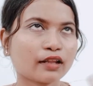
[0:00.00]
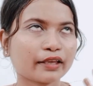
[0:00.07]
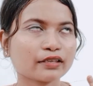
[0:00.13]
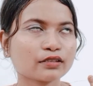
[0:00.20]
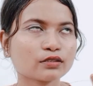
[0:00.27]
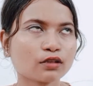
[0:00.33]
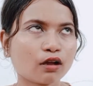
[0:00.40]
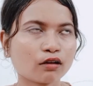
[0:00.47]

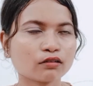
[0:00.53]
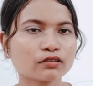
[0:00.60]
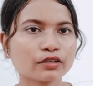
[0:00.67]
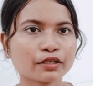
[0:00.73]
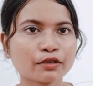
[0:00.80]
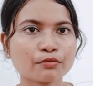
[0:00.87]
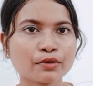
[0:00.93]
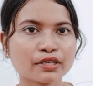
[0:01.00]
like song
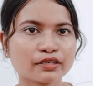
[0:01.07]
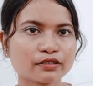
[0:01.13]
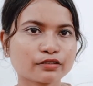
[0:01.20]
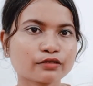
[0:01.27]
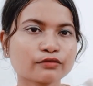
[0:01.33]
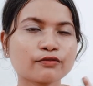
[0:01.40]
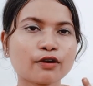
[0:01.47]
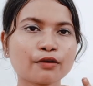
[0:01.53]

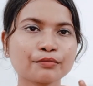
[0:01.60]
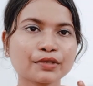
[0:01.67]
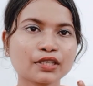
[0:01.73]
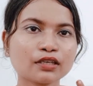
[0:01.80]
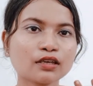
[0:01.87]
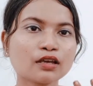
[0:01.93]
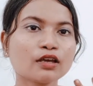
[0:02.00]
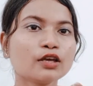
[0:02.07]
recommendation for
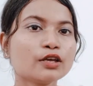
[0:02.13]
me